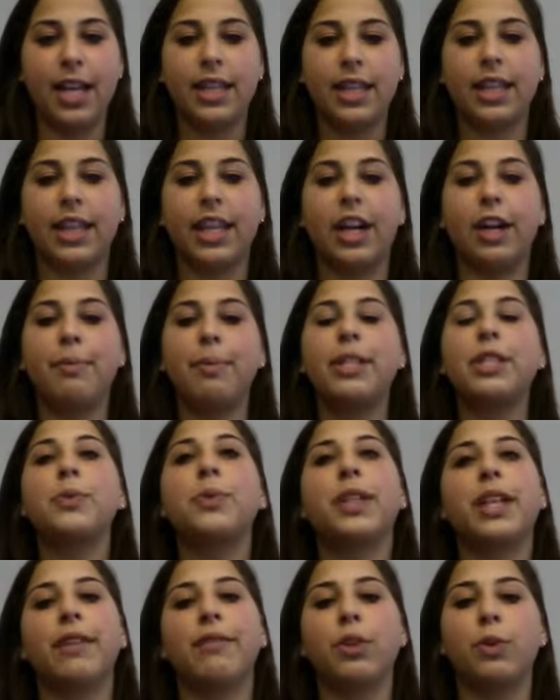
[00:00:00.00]
The therapist
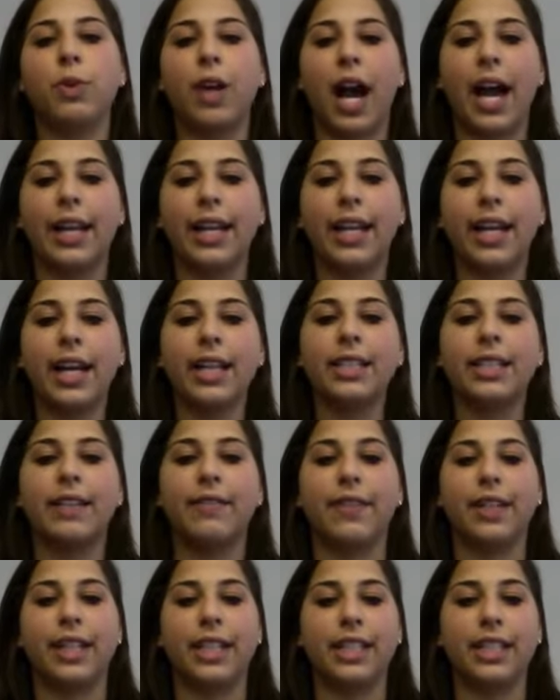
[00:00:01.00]
will give you guided
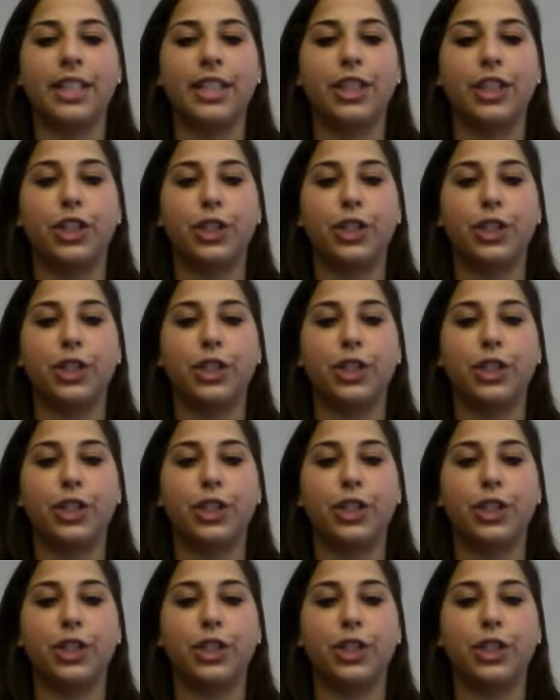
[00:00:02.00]
activities to